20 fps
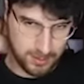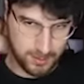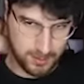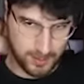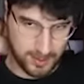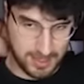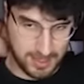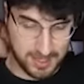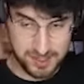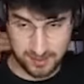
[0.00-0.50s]

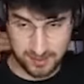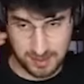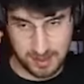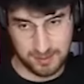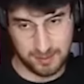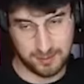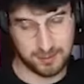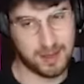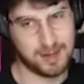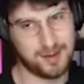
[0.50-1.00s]

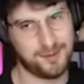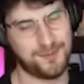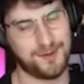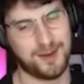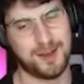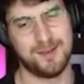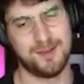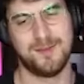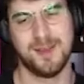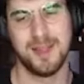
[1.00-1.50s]
it's just kind of
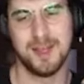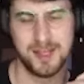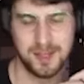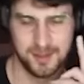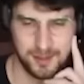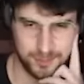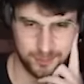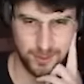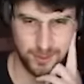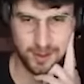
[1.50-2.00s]

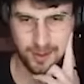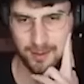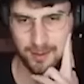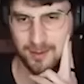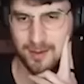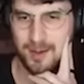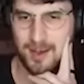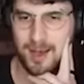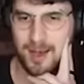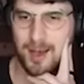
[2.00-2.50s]
convenient as
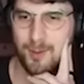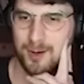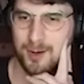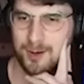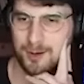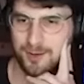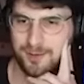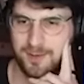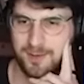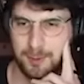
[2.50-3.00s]
well. I
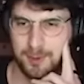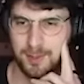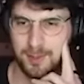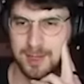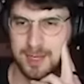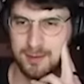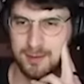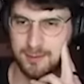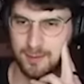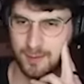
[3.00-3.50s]
wonder if I would
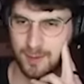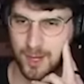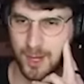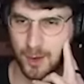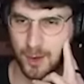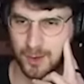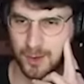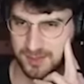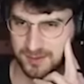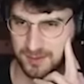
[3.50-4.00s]
lean to the
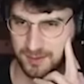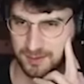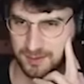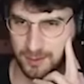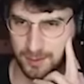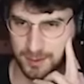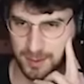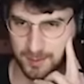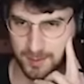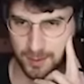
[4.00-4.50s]
consciousness
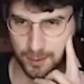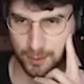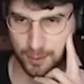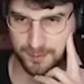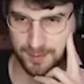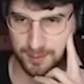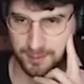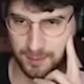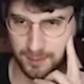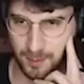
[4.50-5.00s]
argument or
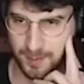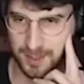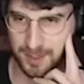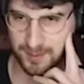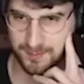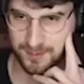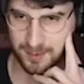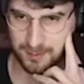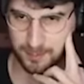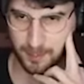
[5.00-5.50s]
if I'd still be
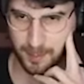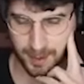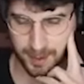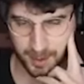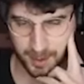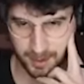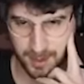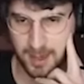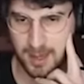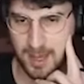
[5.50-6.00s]
convinced by
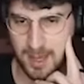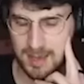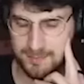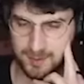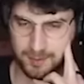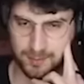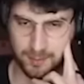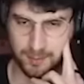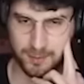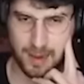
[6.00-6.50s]
it. If
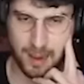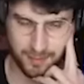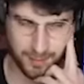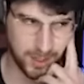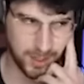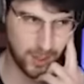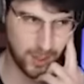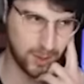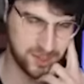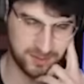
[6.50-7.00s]
it turned out that
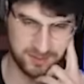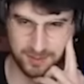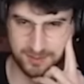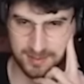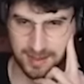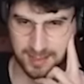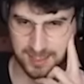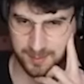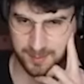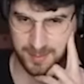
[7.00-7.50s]
consciousness
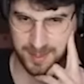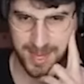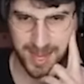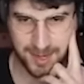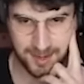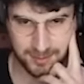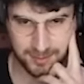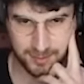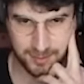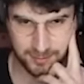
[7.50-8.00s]
actually
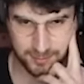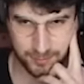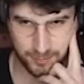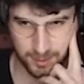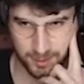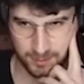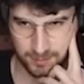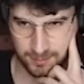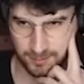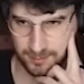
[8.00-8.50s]
began at 6
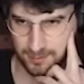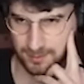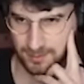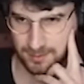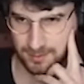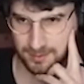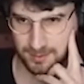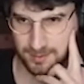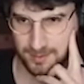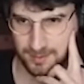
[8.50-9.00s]
weeks,
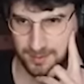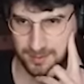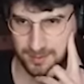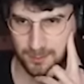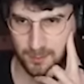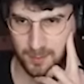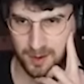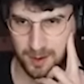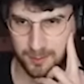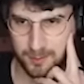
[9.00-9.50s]

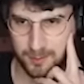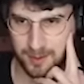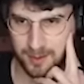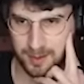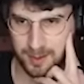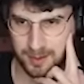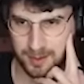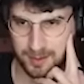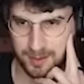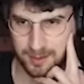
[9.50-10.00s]
would I
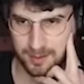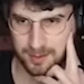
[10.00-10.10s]
really